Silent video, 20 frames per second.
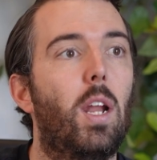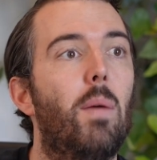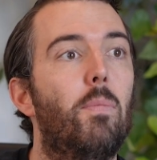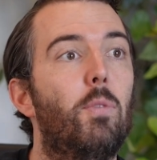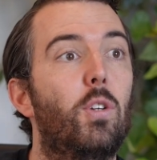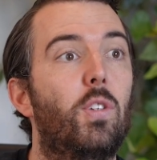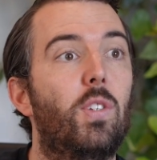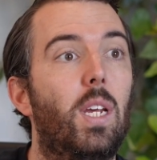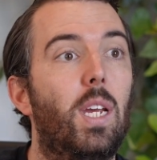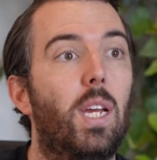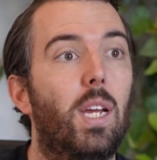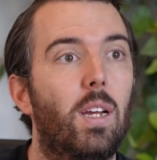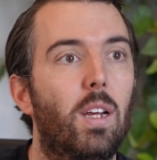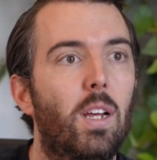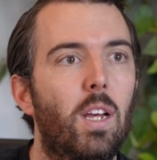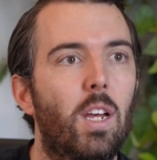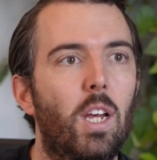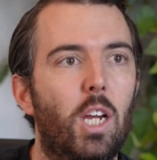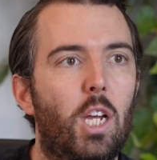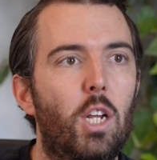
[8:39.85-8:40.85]
I'm just saying,
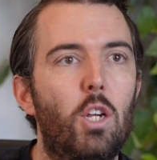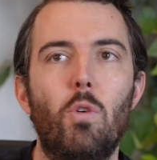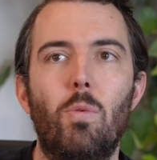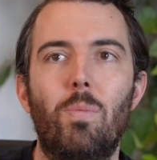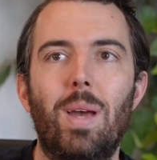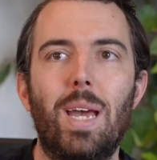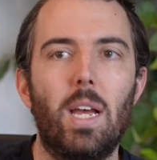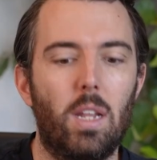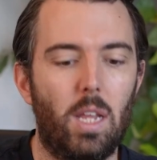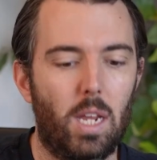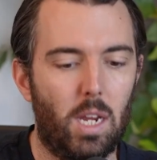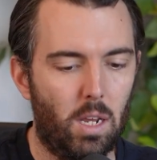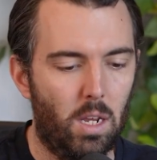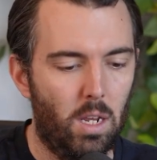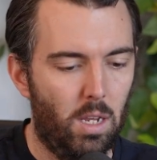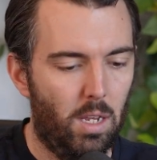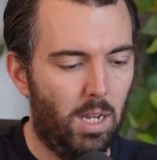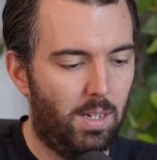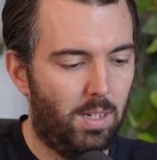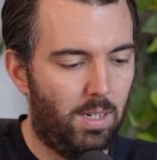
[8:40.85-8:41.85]
can you imagine? Like,
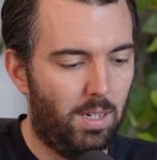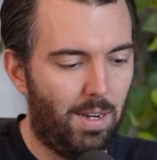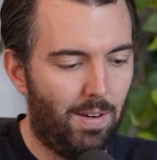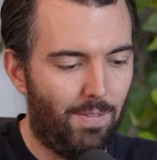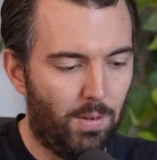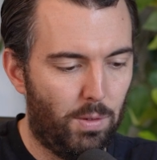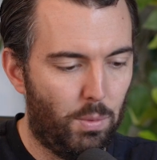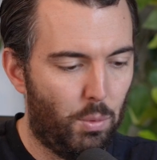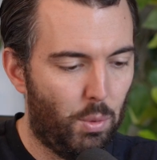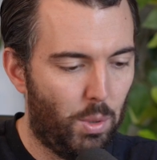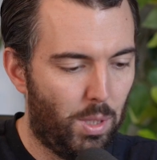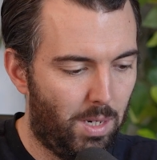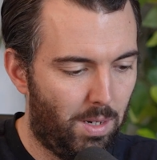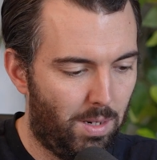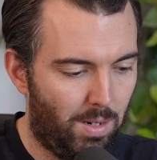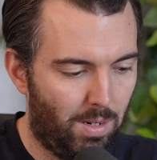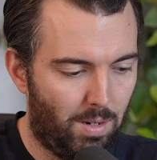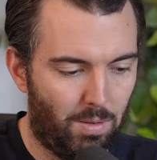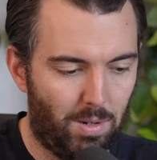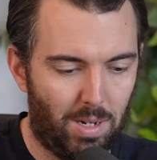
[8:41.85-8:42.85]
it's the difference
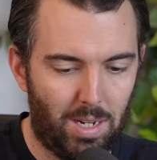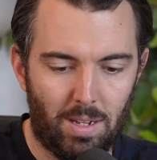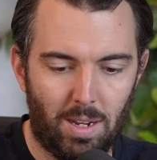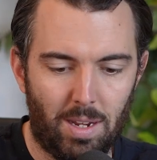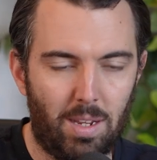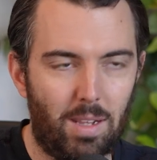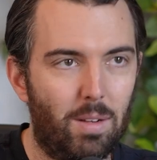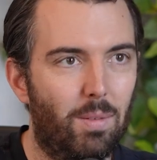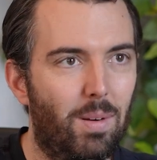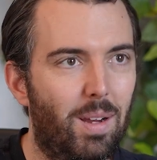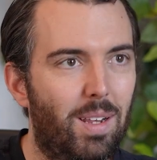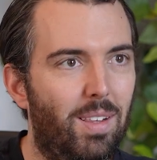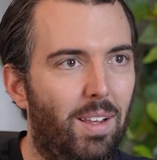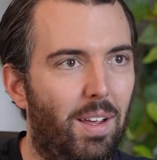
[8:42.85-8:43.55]
between the green light and the red